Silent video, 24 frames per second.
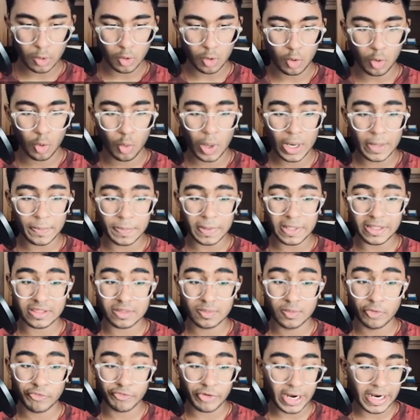White plays the
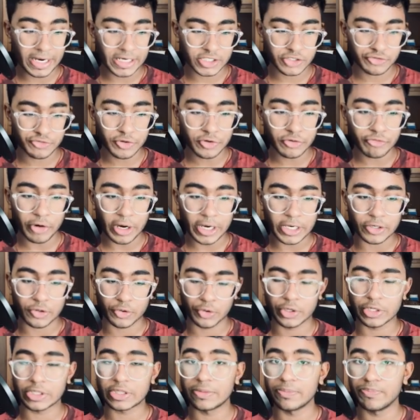move knight h four, trying to
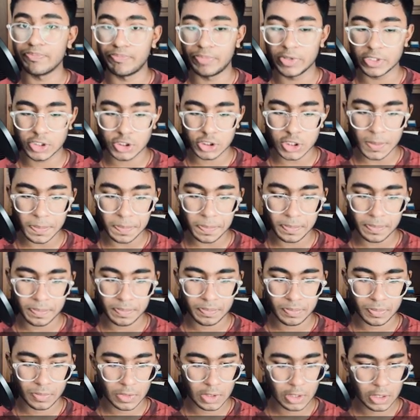hit the bishop.
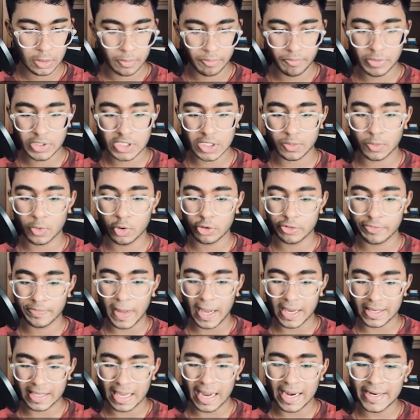Bishop goes
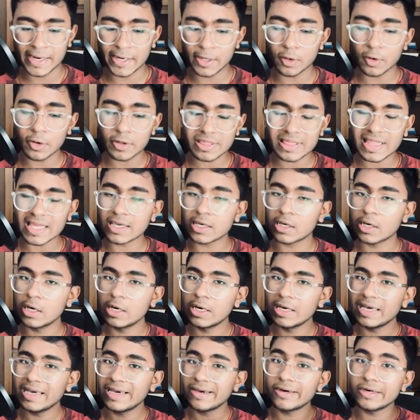back, and it looks like
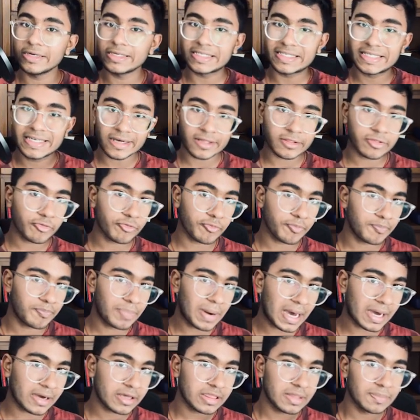does
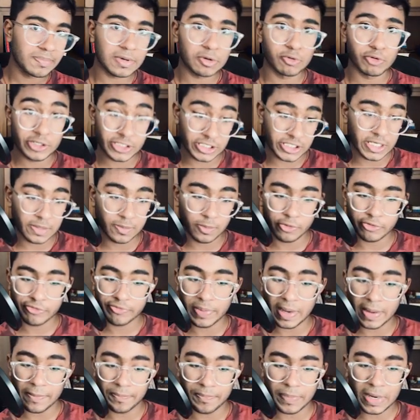black simply wasted a move
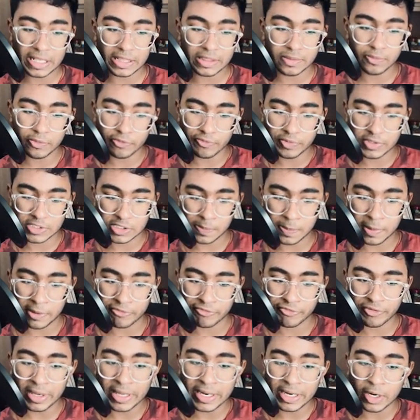by playing the move bishop f
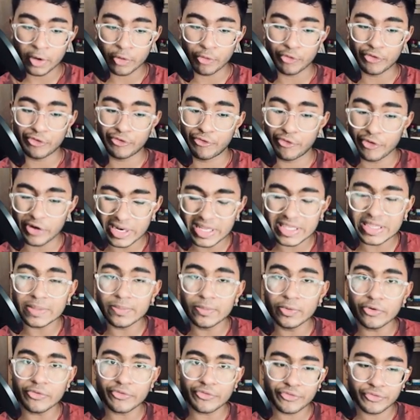five and now retreating the
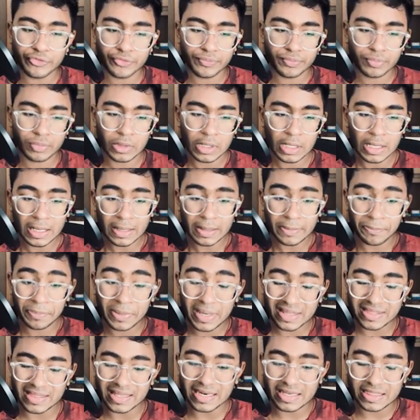move.
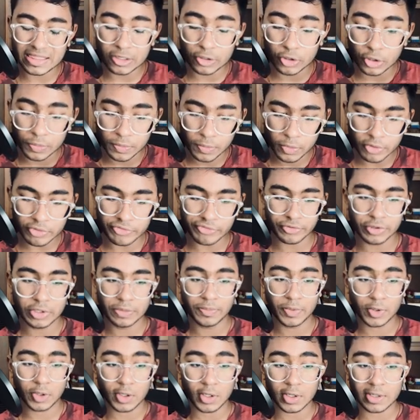Because it's a good move,
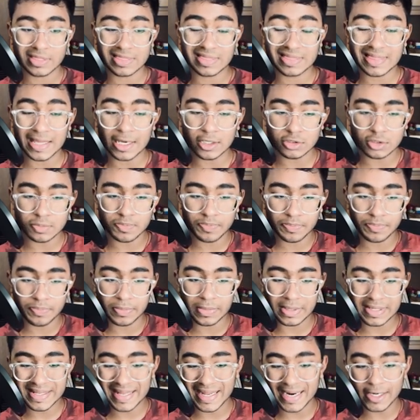because now the
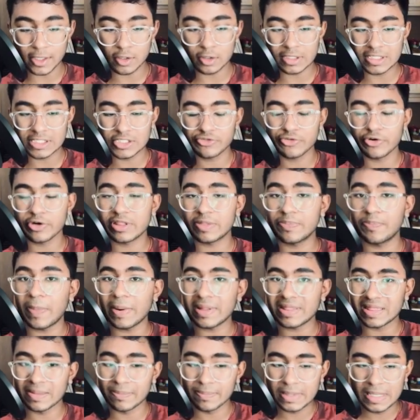knight on h four is
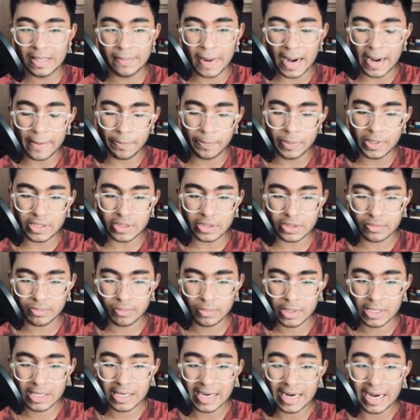simply a bad piece.
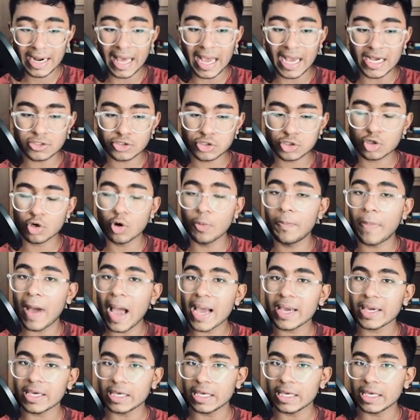The has to go back